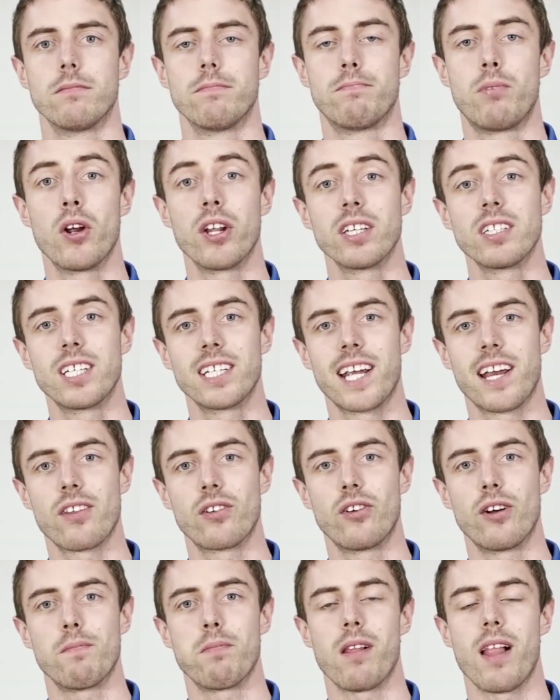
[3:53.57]
Putting
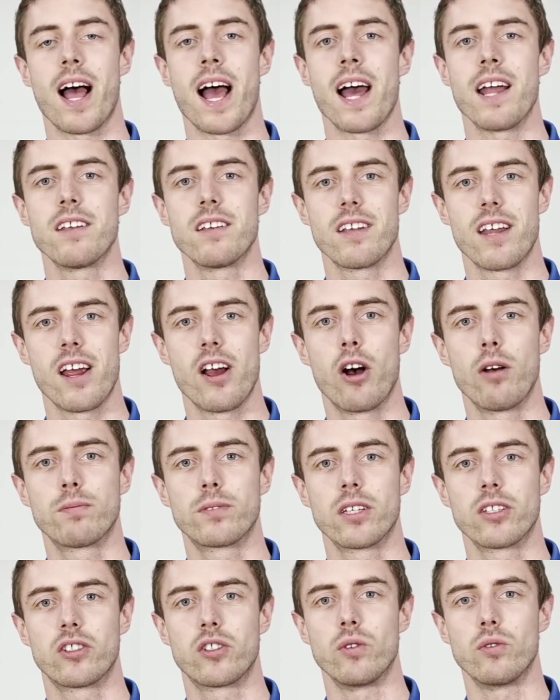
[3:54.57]
together a plan
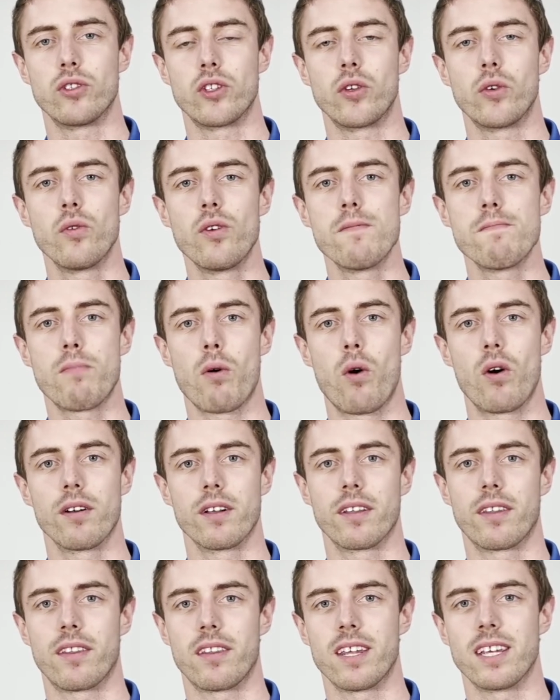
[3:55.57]
helps us do two
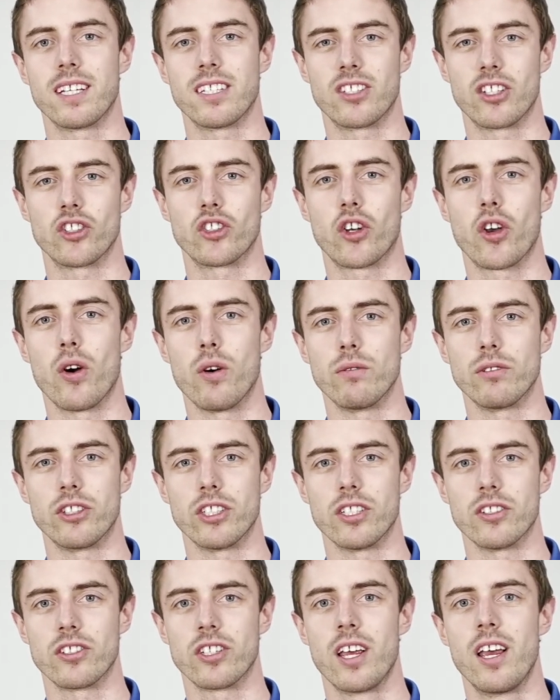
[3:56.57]
important things as
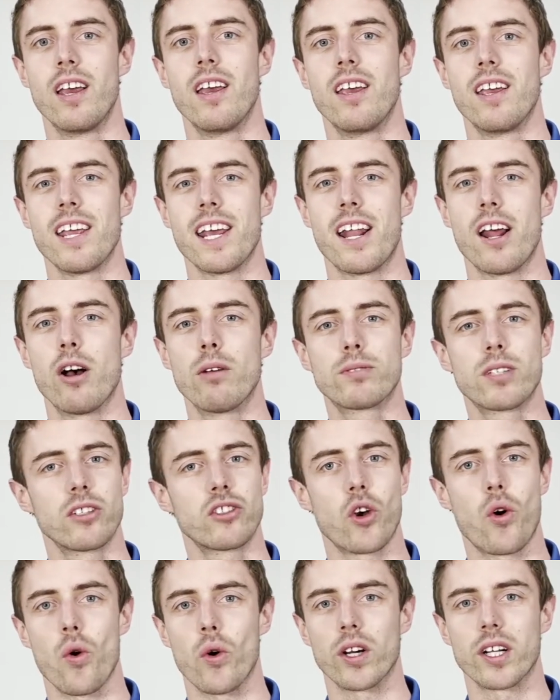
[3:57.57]
coaches. It helps
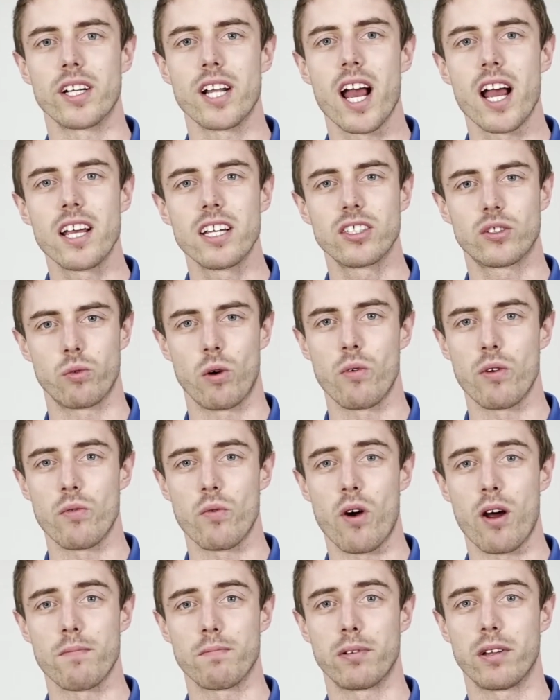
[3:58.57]
us organize what we
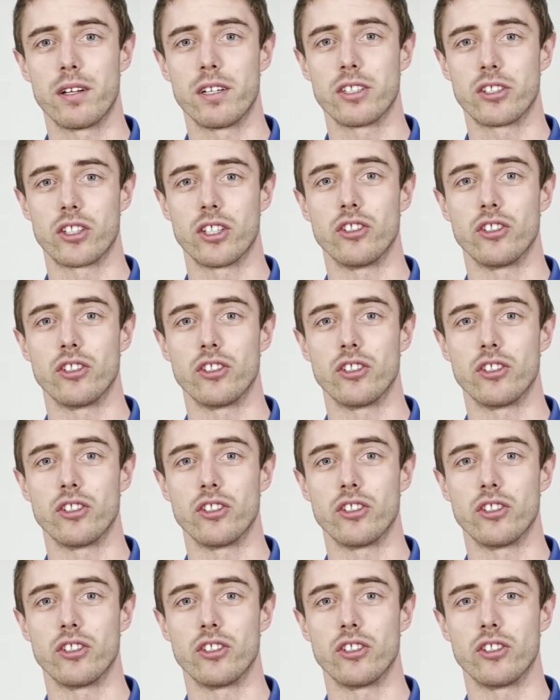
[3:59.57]
want players to